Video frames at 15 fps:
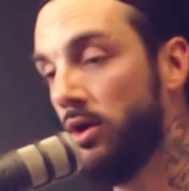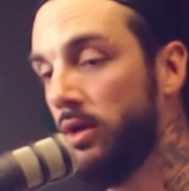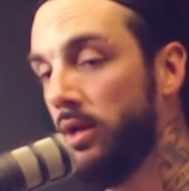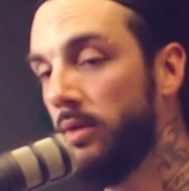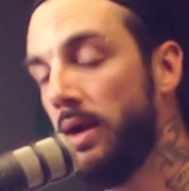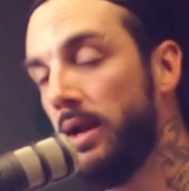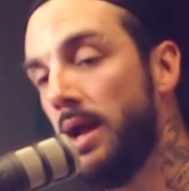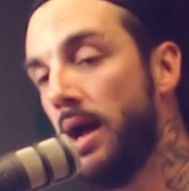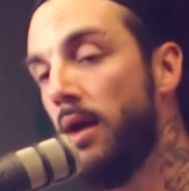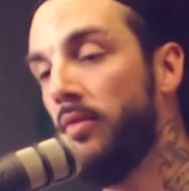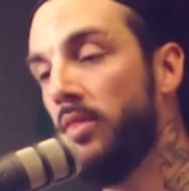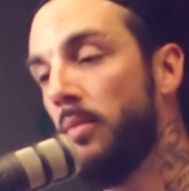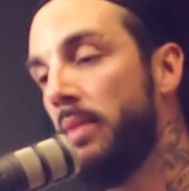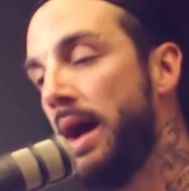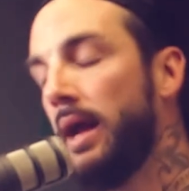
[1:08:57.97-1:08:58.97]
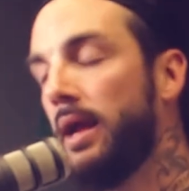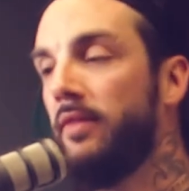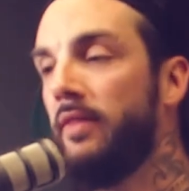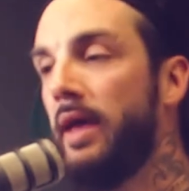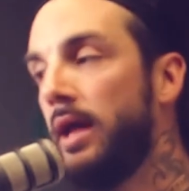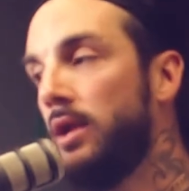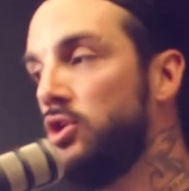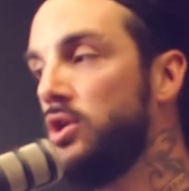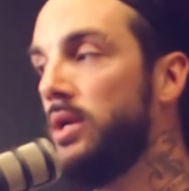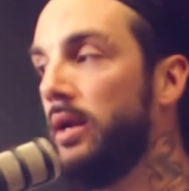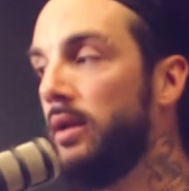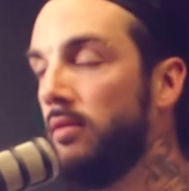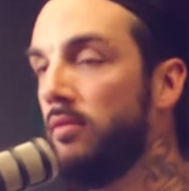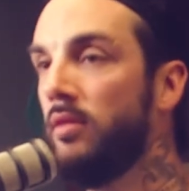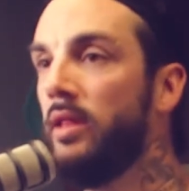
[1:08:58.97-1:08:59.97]
Shot Gertie right now in the back and the head, and she
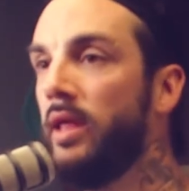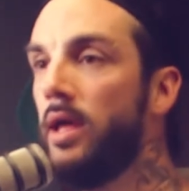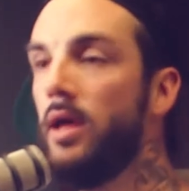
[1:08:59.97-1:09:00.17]
died instantly.